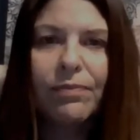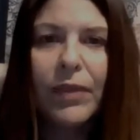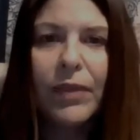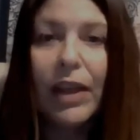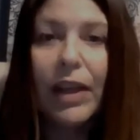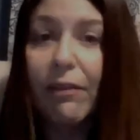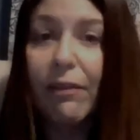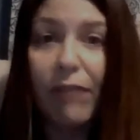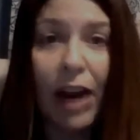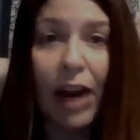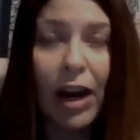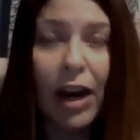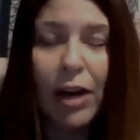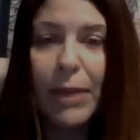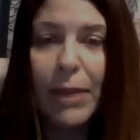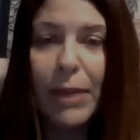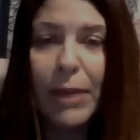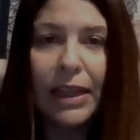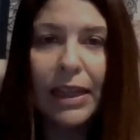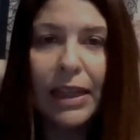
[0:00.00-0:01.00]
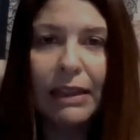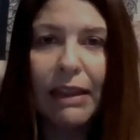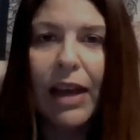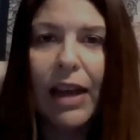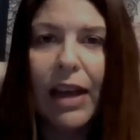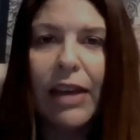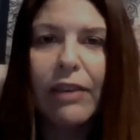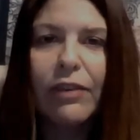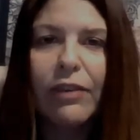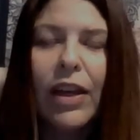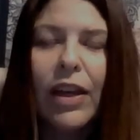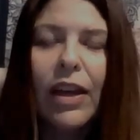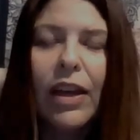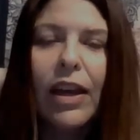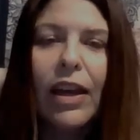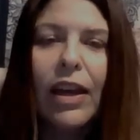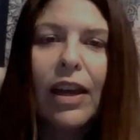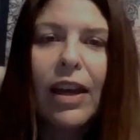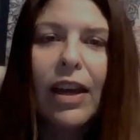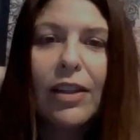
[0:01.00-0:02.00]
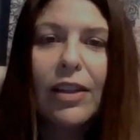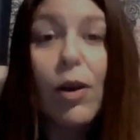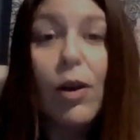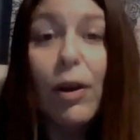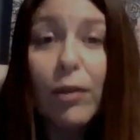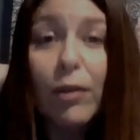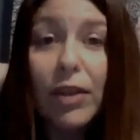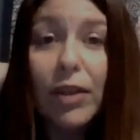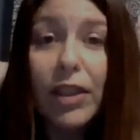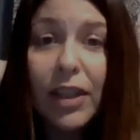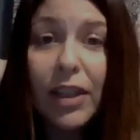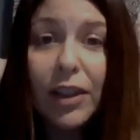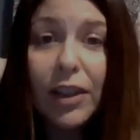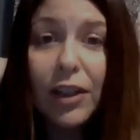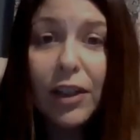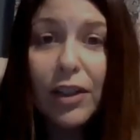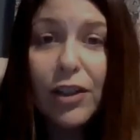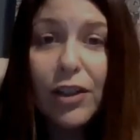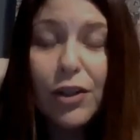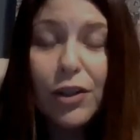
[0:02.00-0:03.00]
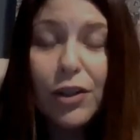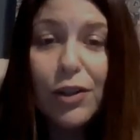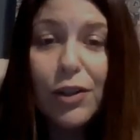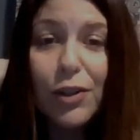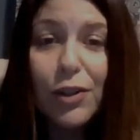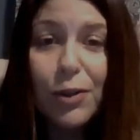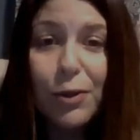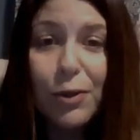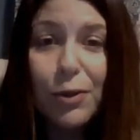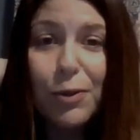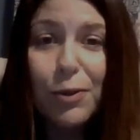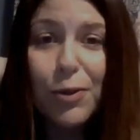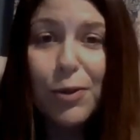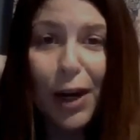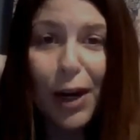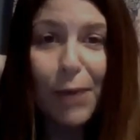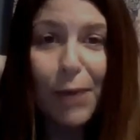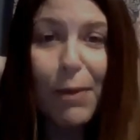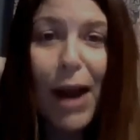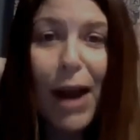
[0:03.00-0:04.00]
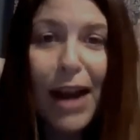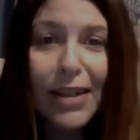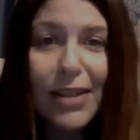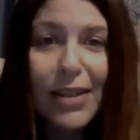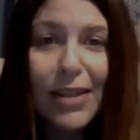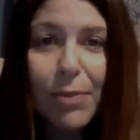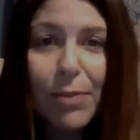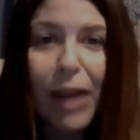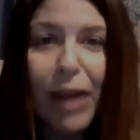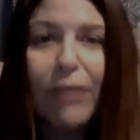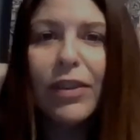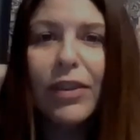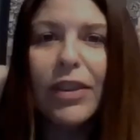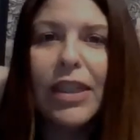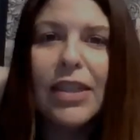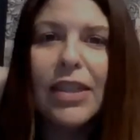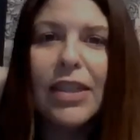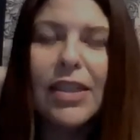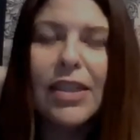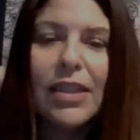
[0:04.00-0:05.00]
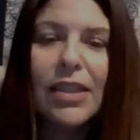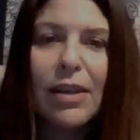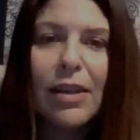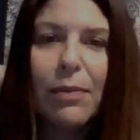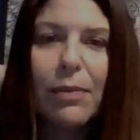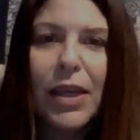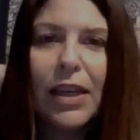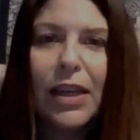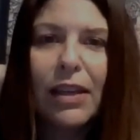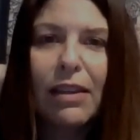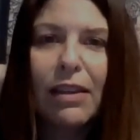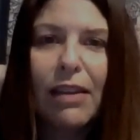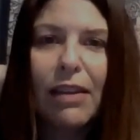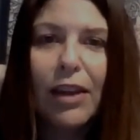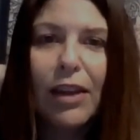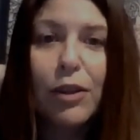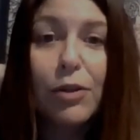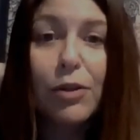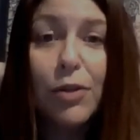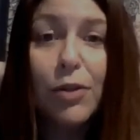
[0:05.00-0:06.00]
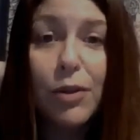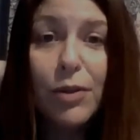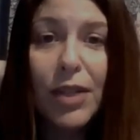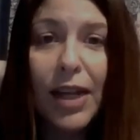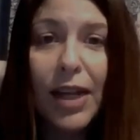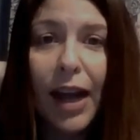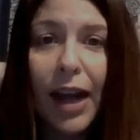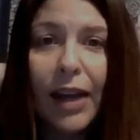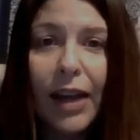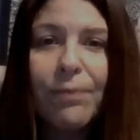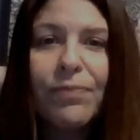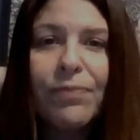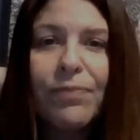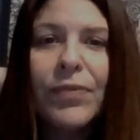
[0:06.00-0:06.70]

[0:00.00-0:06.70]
environment and life. And so I really encourage you to try to practice mindfulness in something that you do today.